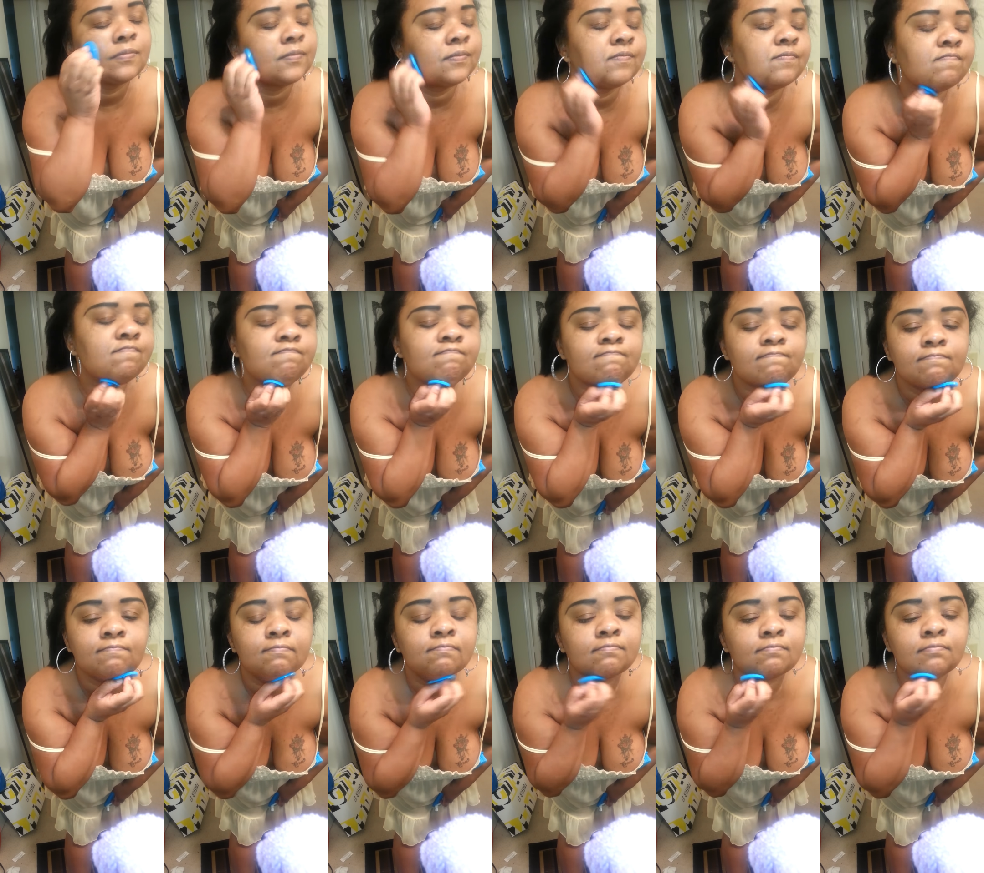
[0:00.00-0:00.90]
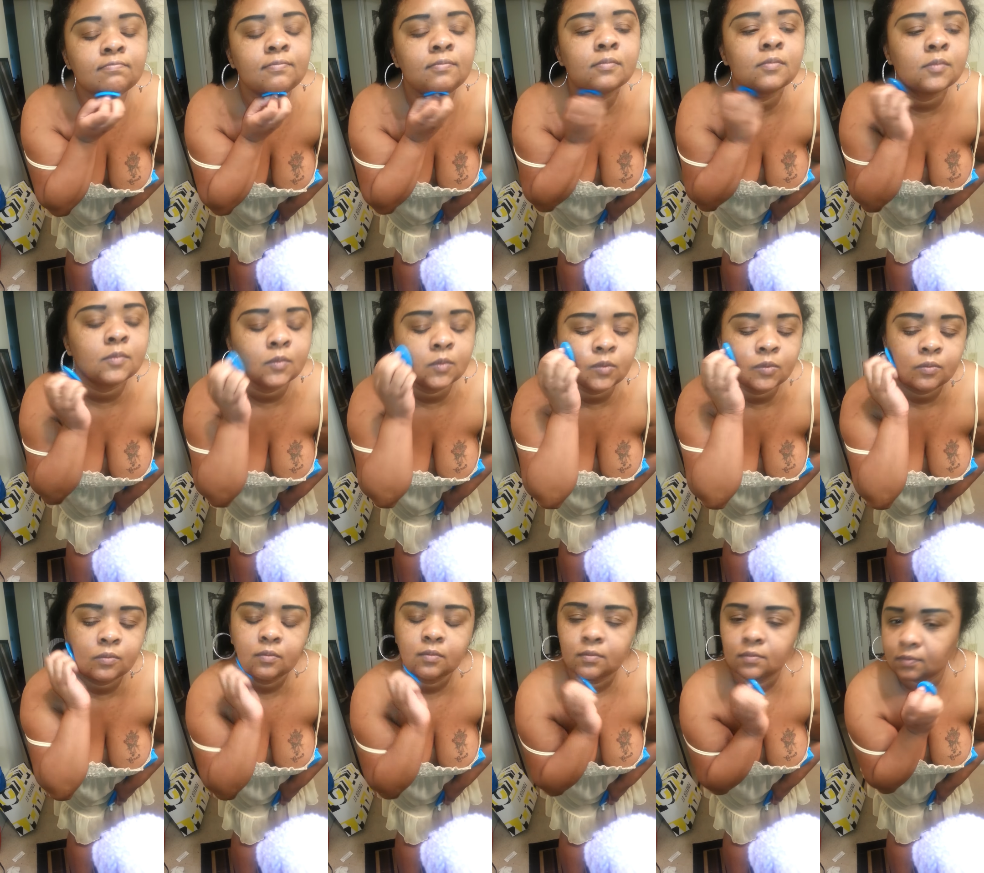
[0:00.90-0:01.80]

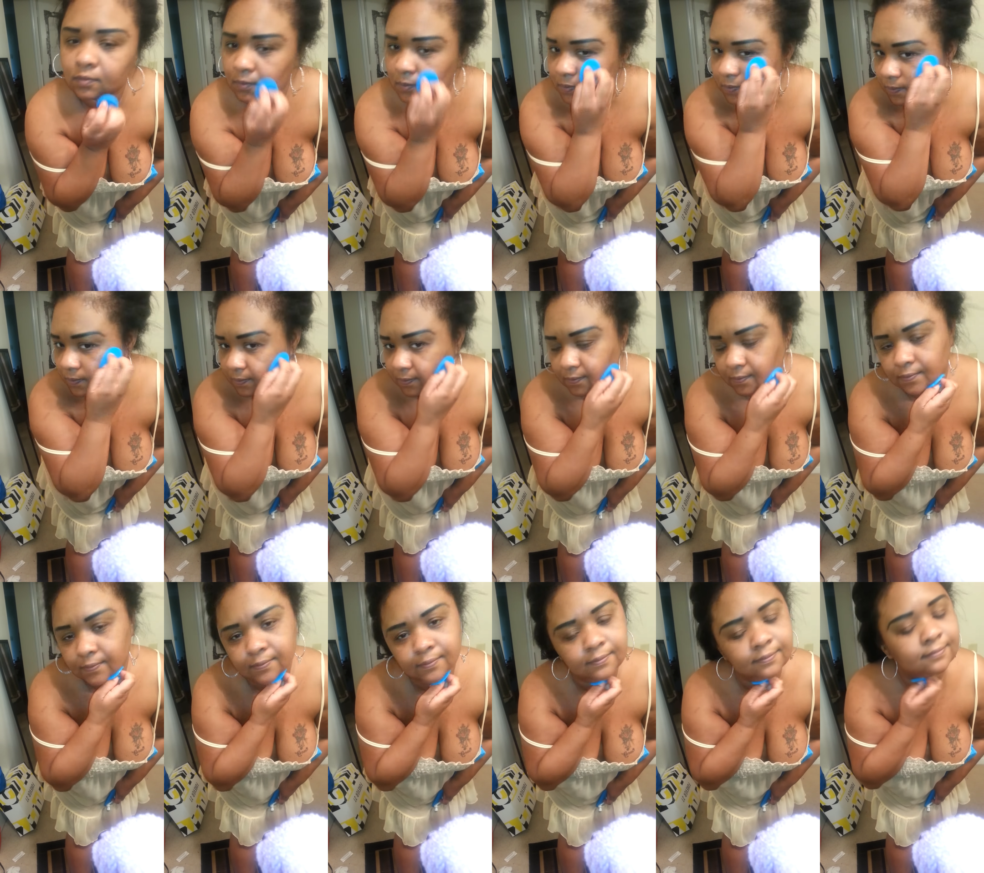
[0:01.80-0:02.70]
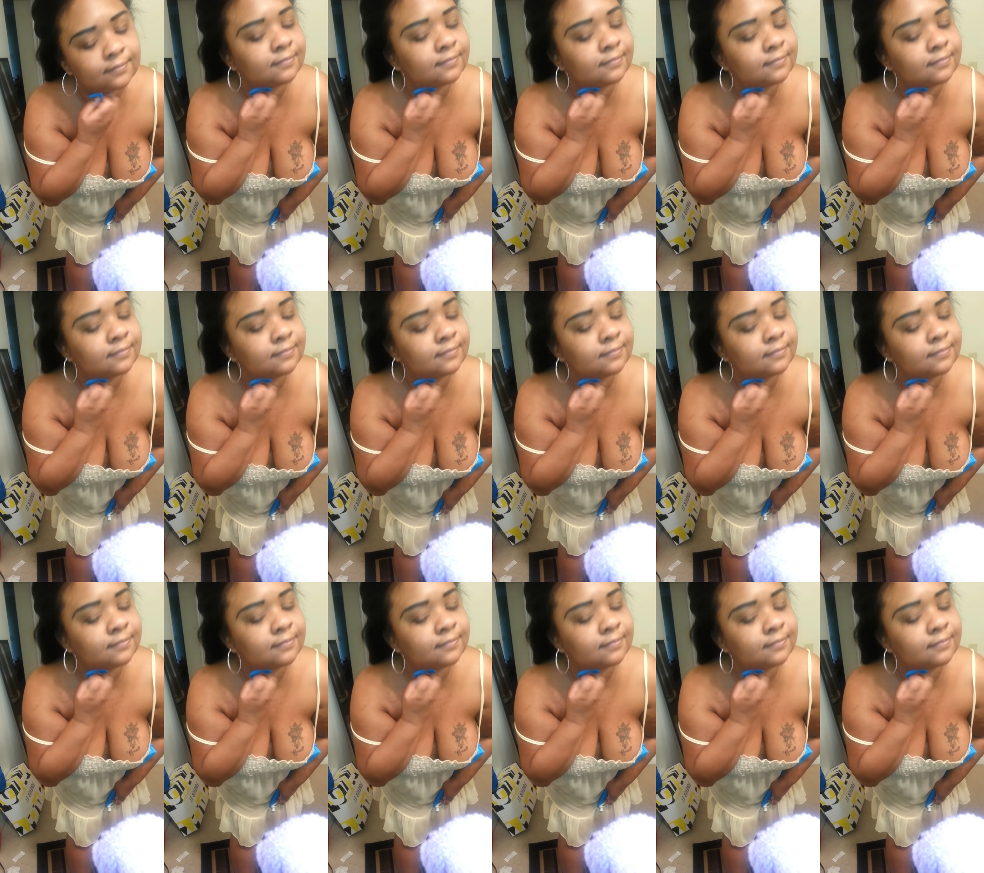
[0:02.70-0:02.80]
No one is speaking in this clip.